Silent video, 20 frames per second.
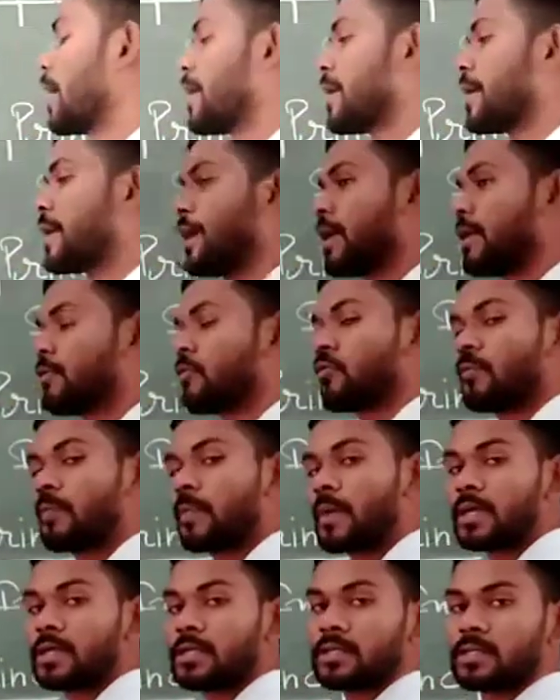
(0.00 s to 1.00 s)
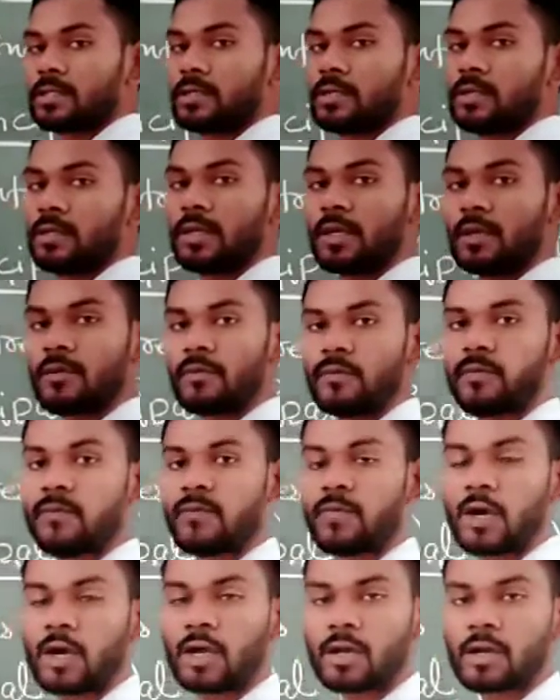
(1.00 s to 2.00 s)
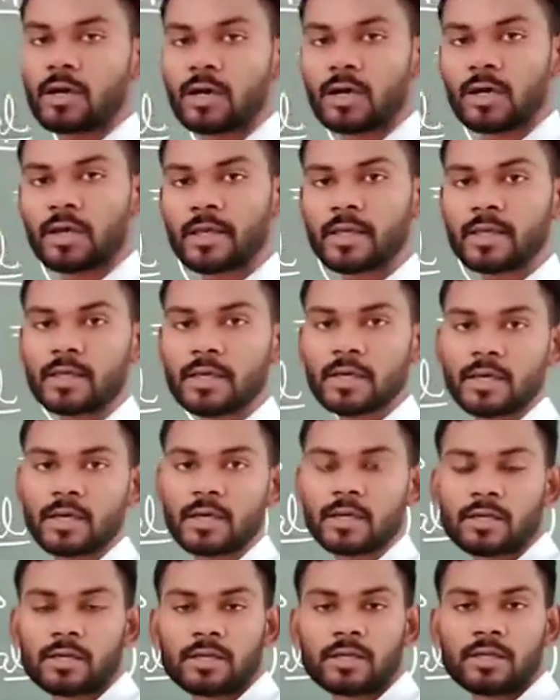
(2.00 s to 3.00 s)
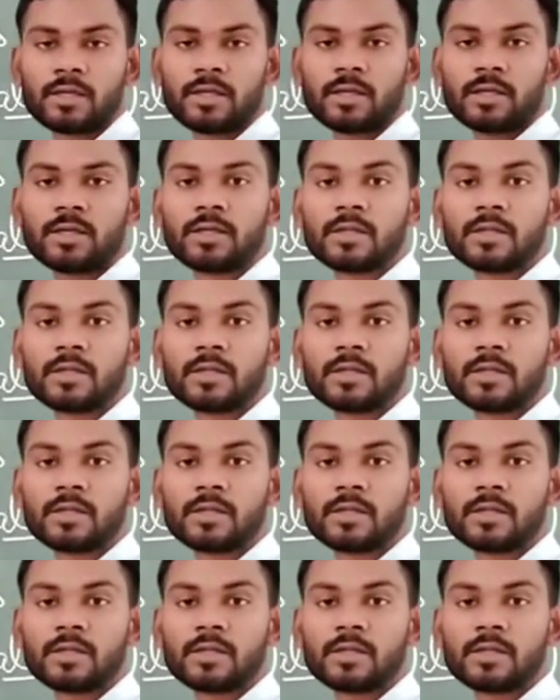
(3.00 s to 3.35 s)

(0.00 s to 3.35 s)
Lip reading: 100 rupees for a year,